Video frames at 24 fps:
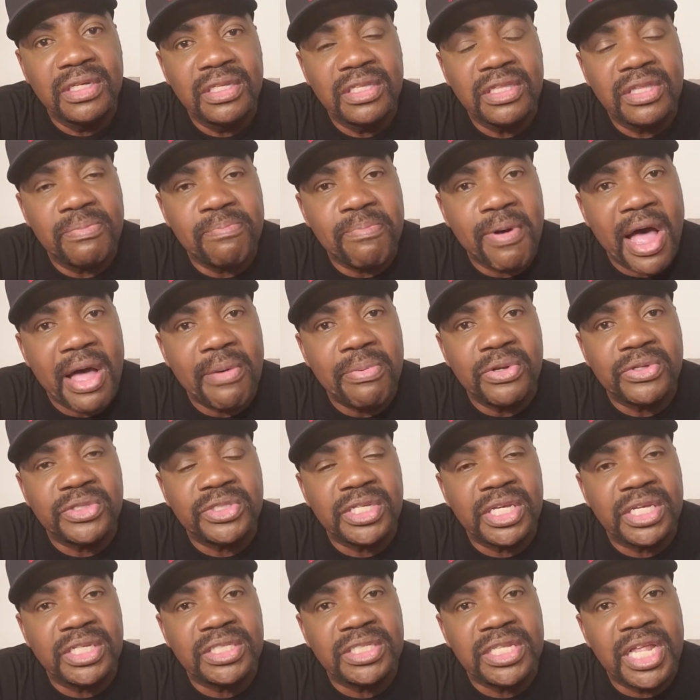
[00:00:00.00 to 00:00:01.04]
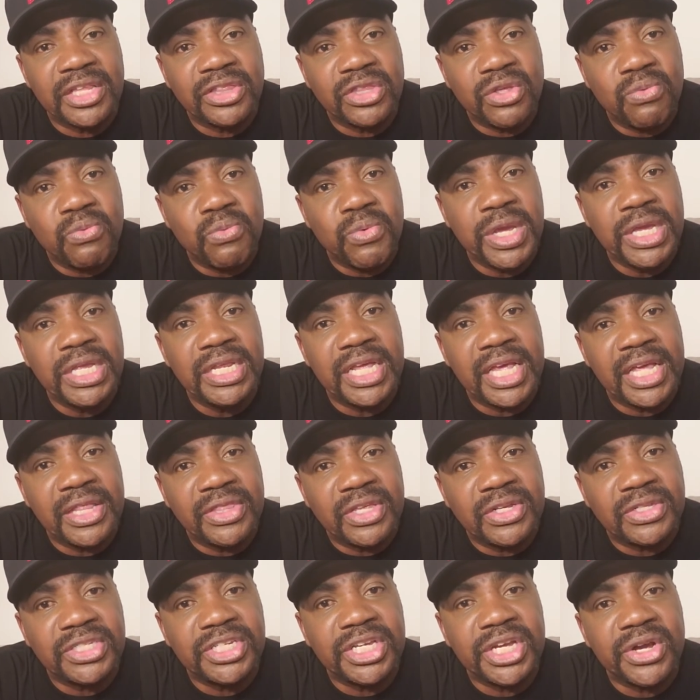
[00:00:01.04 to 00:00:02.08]
The Bible says, let the wheat and
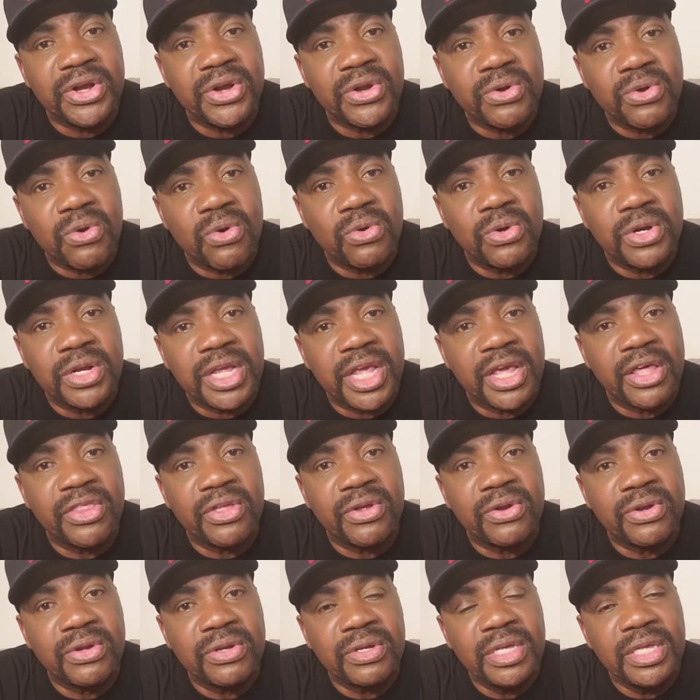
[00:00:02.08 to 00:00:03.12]
the tare go together.